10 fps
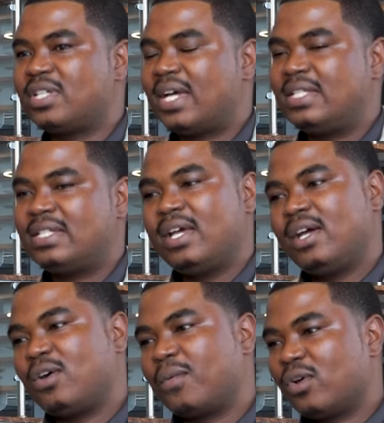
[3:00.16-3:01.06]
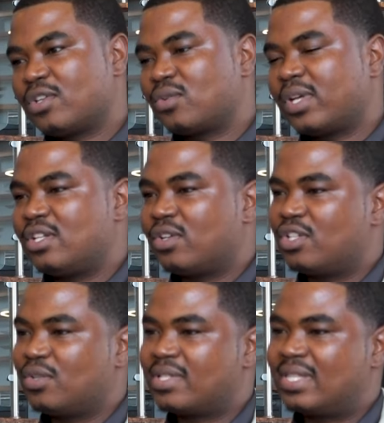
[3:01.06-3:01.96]
charge. We also
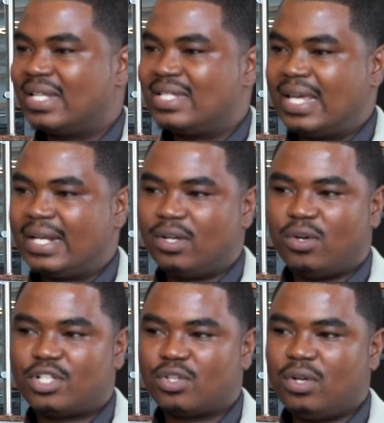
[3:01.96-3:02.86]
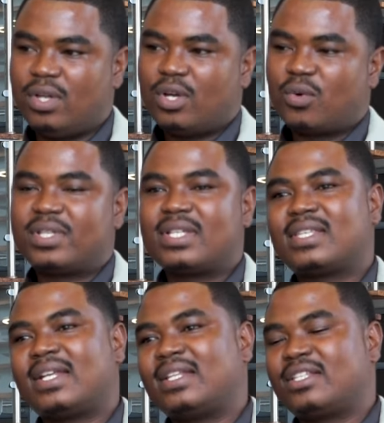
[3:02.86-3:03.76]
introduced the Dairy Auto, which is
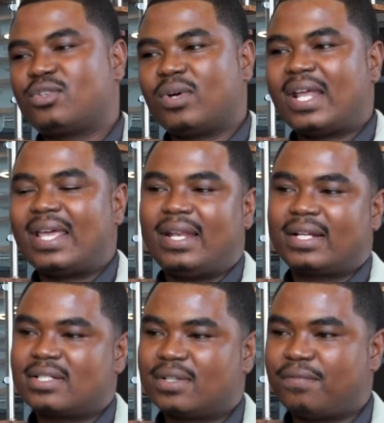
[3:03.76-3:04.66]
a solar electric